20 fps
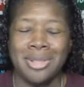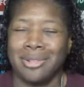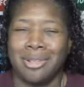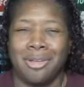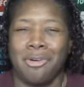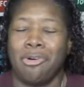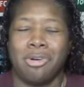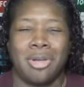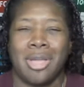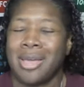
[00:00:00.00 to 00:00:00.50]

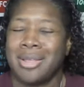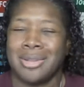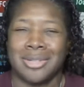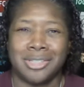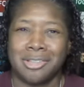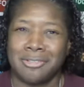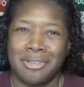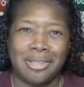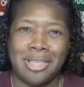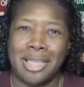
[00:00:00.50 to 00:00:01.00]
All kind of
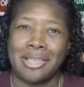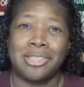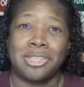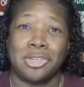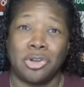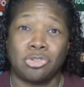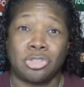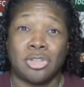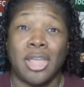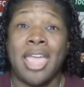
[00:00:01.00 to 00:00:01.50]
stuff. I
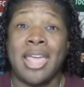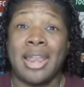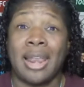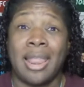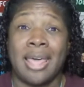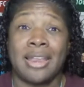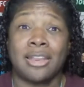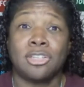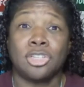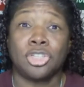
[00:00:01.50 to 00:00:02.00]
did. So I had a
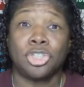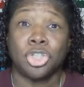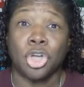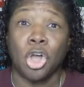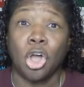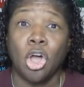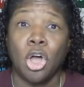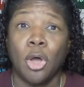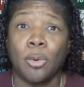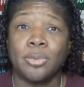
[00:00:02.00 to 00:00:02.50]
lot of
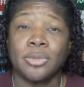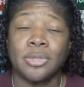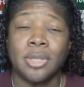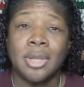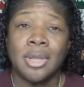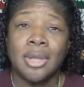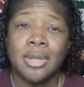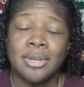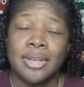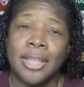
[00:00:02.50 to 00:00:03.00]
jobs
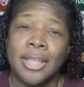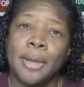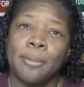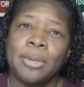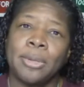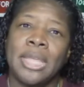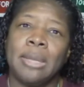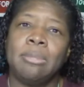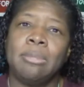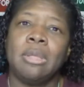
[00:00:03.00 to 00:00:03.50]
to
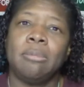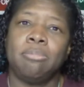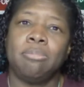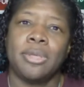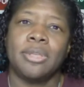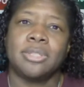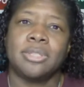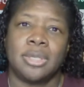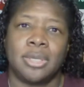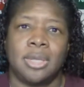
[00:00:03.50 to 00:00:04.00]
help keep me
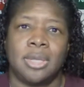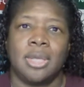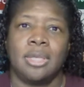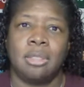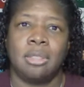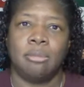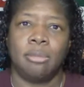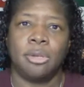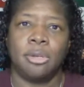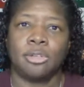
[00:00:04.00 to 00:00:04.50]
busy
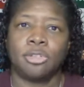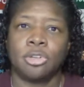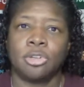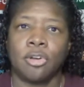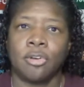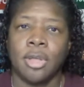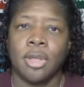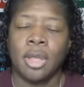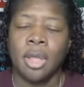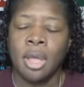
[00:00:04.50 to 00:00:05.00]
in the
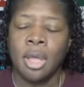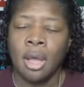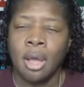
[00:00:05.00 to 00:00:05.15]
military.